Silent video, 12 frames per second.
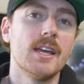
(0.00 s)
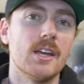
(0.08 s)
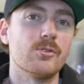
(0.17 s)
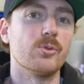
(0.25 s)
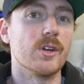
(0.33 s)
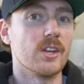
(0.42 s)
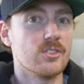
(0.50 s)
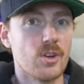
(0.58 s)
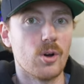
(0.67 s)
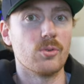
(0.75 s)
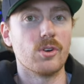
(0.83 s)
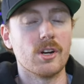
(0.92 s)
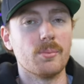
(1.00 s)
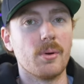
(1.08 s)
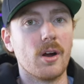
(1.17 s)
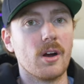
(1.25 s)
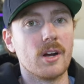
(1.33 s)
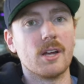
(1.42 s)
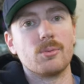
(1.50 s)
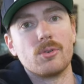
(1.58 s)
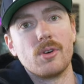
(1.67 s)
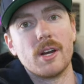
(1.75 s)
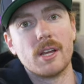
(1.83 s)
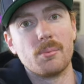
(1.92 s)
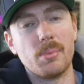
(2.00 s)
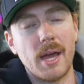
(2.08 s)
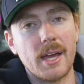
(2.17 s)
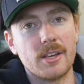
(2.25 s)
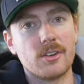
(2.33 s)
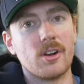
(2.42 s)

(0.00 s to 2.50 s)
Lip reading: If we don't run a bar and we're running a bank,